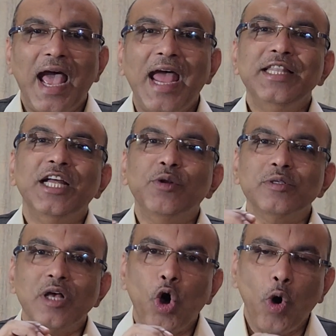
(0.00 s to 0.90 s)
and that
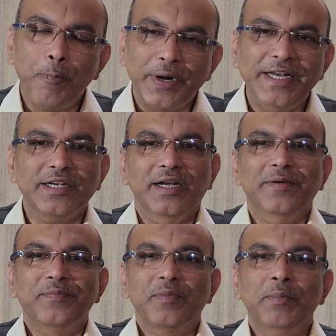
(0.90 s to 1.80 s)
was operated,
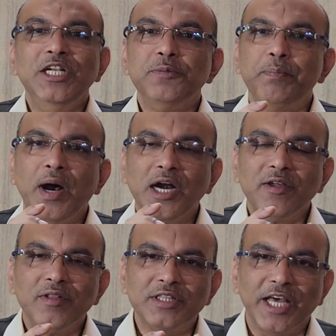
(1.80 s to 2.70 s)
means
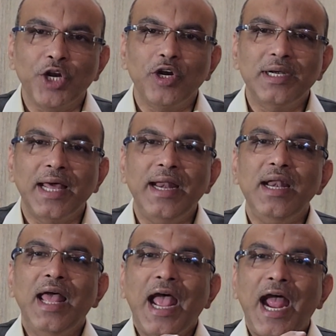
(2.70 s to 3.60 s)
part of the thyroid
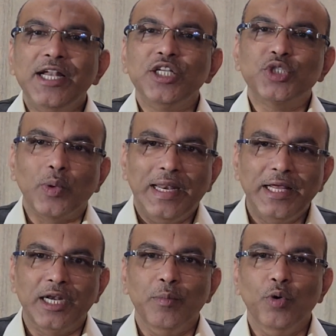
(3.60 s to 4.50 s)
gland and the
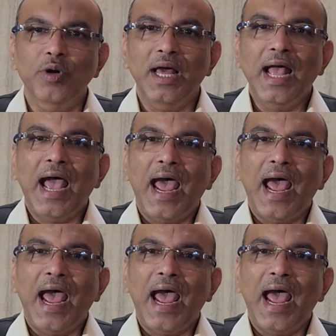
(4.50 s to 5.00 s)
swelling removed,